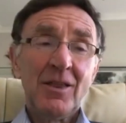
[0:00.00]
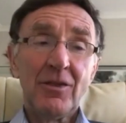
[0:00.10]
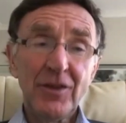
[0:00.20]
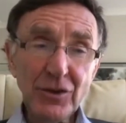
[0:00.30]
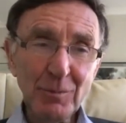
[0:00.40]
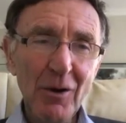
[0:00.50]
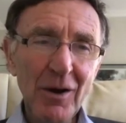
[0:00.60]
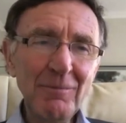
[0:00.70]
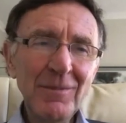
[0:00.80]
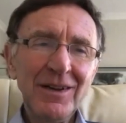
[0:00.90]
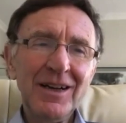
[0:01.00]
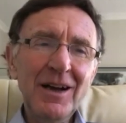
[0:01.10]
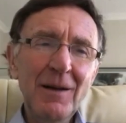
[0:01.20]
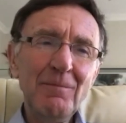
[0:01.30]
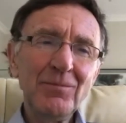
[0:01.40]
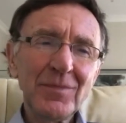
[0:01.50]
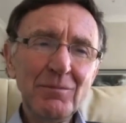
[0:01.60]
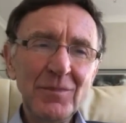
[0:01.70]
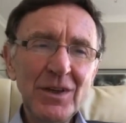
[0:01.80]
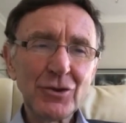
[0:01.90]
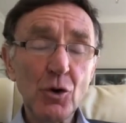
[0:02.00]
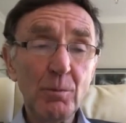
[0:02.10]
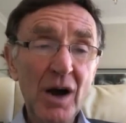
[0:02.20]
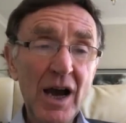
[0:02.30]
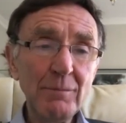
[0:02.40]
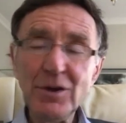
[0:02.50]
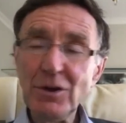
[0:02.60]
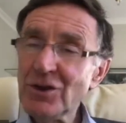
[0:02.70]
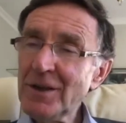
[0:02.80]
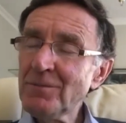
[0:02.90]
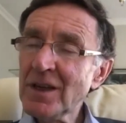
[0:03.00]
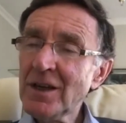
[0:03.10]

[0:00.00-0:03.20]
This poem um, is called Pied Beauty.